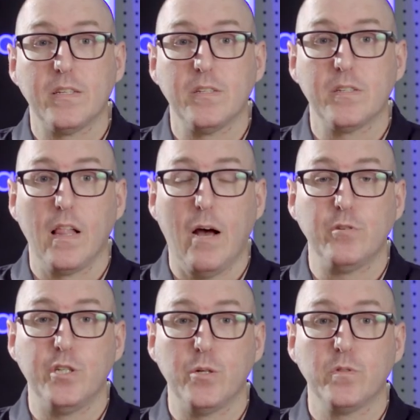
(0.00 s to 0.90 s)
this has
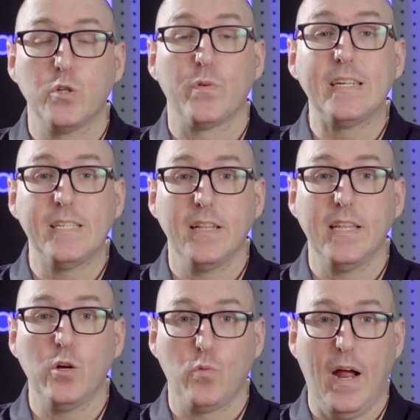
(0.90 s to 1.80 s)
allowed you to reset
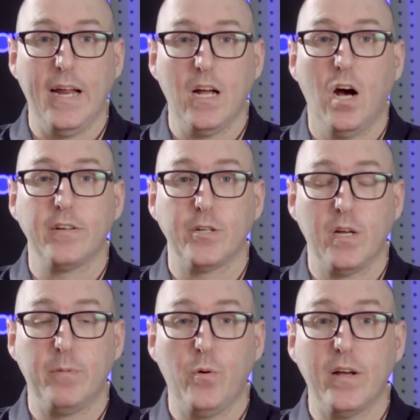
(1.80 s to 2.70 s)
the array on your
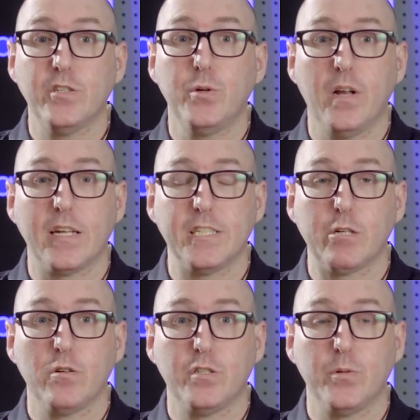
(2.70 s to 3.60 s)
W S two nine
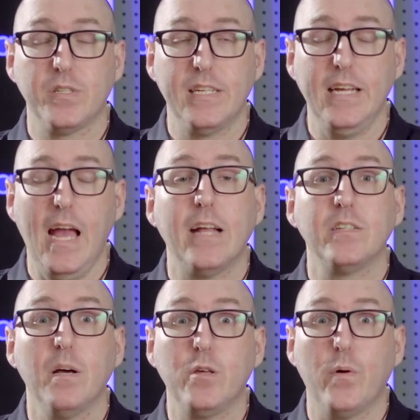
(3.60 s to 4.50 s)
zero two C and
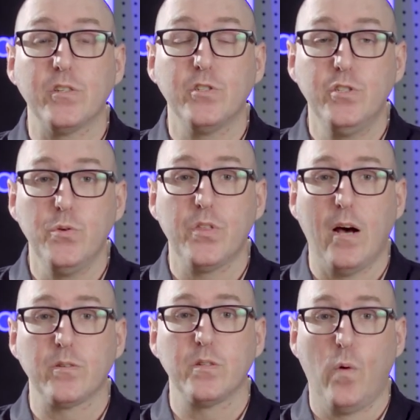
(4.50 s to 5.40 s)
W S two
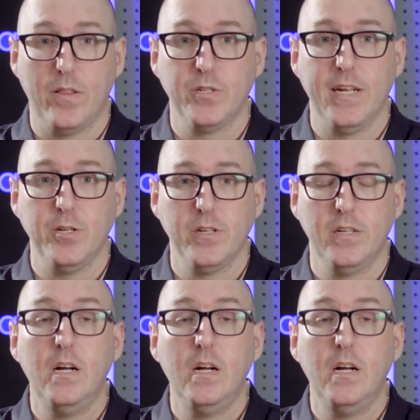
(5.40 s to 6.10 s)
thousand weather station.